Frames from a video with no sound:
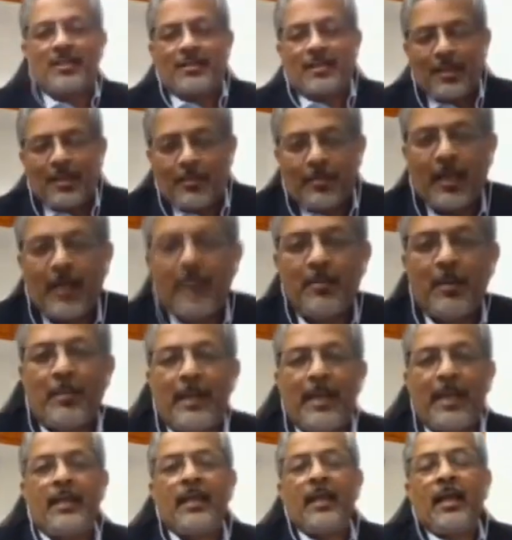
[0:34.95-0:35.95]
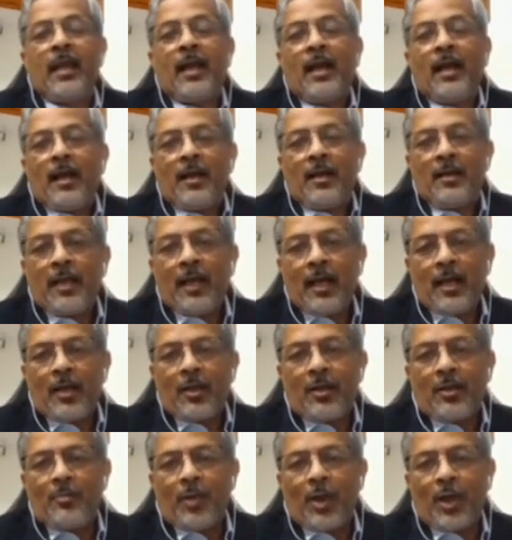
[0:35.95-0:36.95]
Pick up my pen. Yeah, good
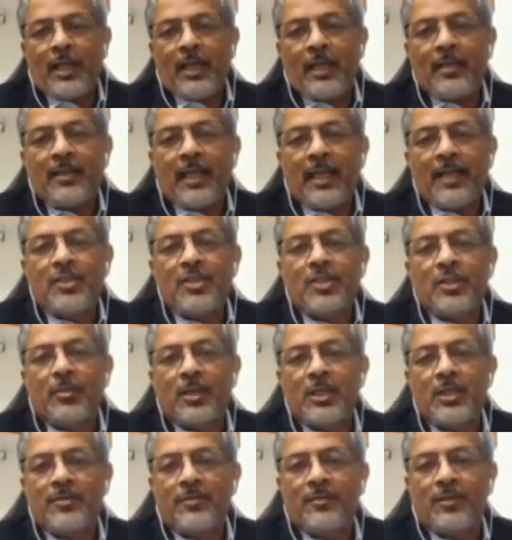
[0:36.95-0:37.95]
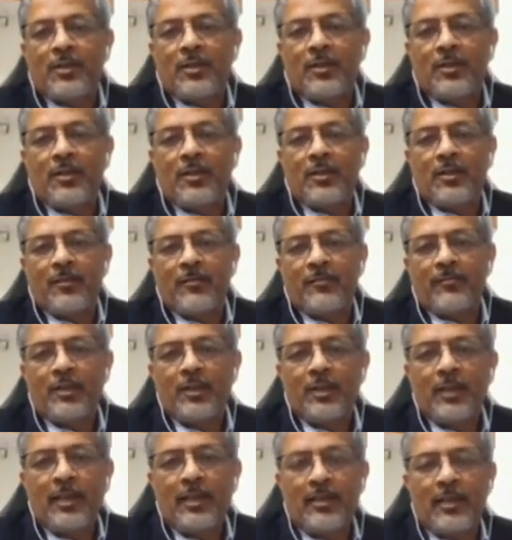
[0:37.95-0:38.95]
morning and thanks so much for the
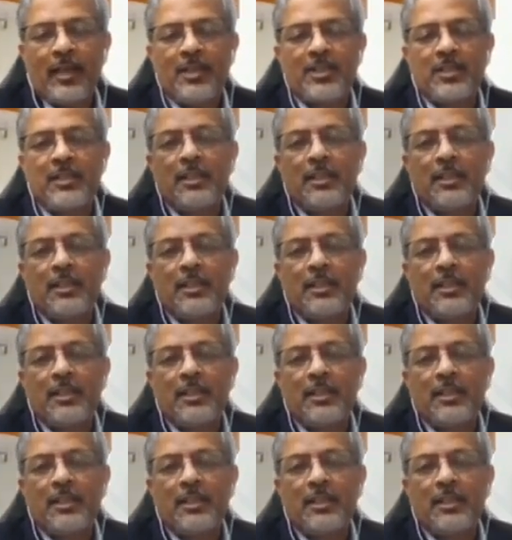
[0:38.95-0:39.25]
interaction.